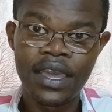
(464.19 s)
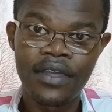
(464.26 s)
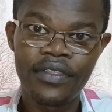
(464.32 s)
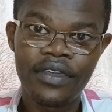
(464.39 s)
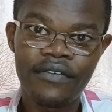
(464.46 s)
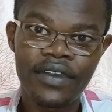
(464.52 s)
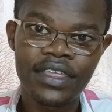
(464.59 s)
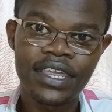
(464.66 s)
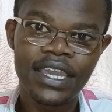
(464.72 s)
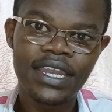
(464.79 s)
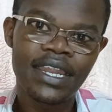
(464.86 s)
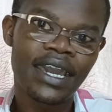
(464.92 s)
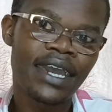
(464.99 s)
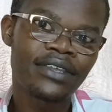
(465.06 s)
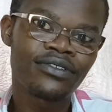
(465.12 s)
The vagina
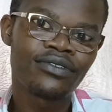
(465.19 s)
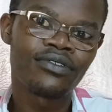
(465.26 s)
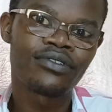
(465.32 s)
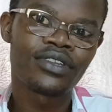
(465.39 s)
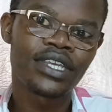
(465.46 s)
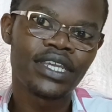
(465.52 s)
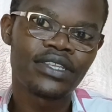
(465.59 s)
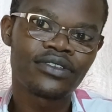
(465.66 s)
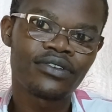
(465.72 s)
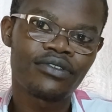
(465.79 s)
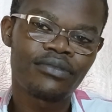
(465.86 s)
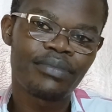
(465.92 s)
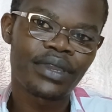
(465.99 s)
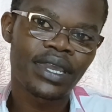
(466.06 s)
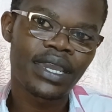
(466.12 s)
has got its
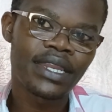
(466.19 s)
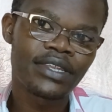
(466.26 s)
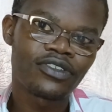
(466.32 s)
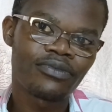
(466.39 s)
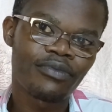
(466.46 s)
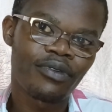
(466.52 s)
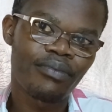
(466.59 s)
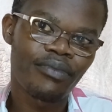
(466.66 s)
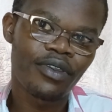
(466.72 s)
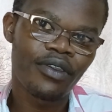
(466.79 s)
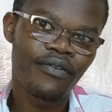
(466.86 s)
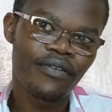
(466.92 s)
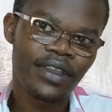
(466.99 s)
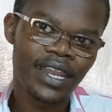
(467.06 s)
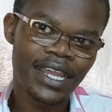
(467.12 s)
own mechanism
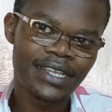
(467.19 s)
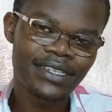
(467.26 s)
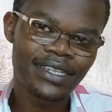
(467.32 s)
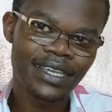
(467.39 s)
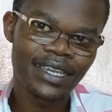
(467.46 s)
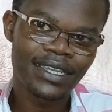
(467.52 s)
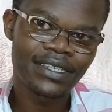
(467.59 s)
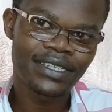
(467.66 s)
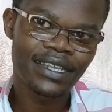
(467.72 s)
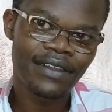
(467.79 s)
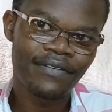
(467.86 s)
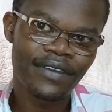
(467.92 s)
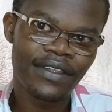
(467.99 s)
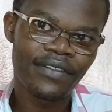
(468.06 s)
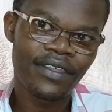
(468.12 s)
of cleansing
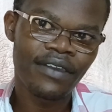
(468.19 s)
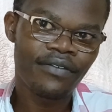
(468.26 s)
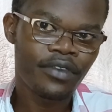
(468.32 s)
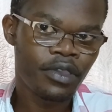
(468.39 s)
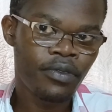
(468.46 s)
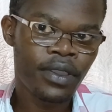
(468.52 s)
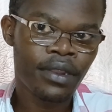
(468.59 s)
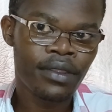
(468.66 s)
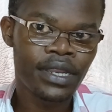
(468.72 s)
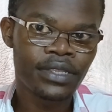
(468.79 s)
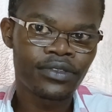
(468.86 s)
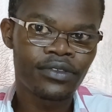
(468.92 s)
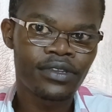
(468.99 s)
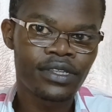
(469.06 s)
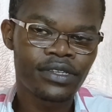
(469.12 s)
itself, and therefore your role is
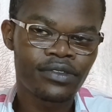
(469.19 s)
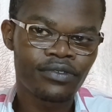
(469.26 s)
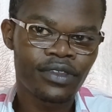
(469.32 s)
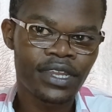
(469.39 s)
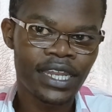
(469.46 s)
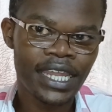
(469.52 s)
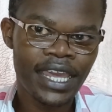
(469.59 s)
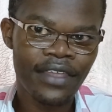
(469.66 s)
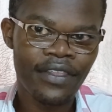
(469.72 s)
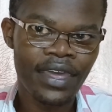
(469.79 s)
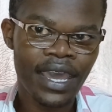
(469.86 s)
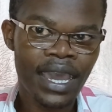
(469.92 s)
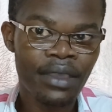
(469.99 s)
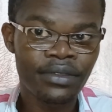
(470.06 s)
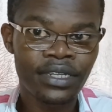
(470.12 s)
only to clear the
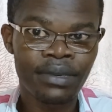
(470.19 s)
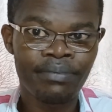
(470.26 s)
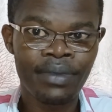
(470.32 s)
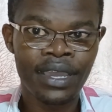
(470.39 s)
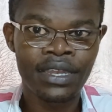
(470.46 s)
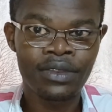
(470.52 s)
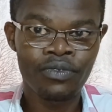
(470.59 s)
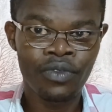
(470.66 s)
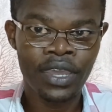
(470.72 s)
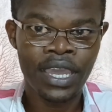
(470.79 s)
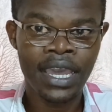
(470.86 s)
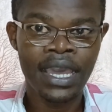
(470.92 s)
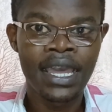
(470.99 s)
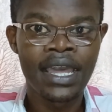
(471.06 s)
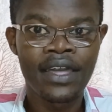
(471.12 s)
outer part
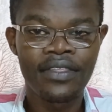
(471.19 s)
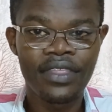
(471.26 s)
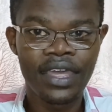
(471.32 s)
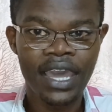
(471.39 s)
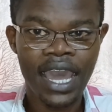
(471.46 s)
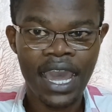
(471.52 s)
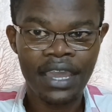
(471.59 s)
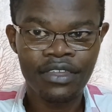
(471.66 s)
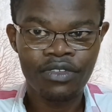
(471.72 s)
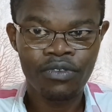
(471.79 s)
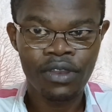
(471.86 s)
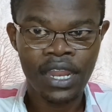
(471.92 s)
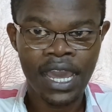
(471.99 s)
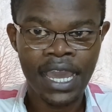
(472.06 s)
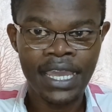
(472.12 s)
where the
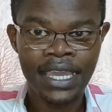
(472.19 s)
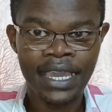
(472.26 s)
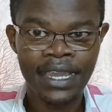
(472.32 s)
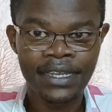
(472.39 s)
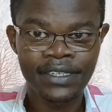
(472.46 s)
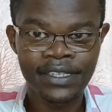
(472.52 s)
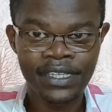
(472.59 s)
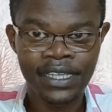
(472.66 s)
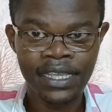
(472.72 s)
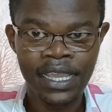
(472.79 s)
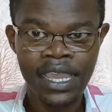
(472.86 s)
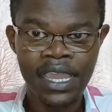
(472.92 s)
actual eye can see,